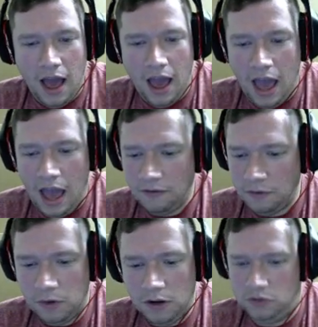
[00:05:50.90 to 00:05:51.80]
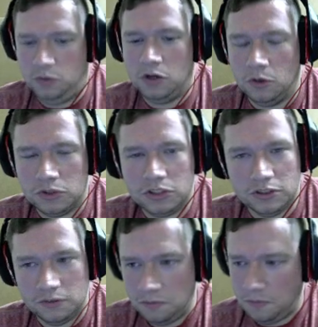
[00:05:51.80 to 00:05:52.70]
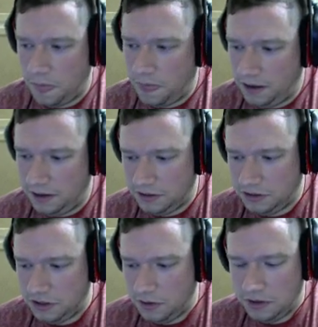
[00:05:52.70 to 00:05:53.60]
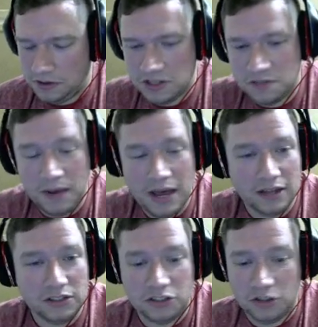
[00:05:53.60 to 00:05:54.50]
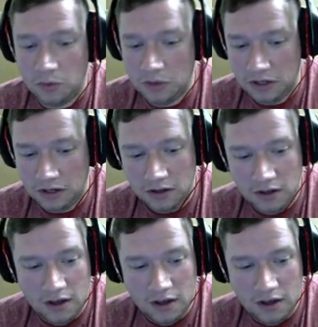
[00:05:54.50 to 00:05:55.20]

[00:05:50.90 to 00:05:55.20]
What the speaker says: Everyone on Twitter was showing specs, showing,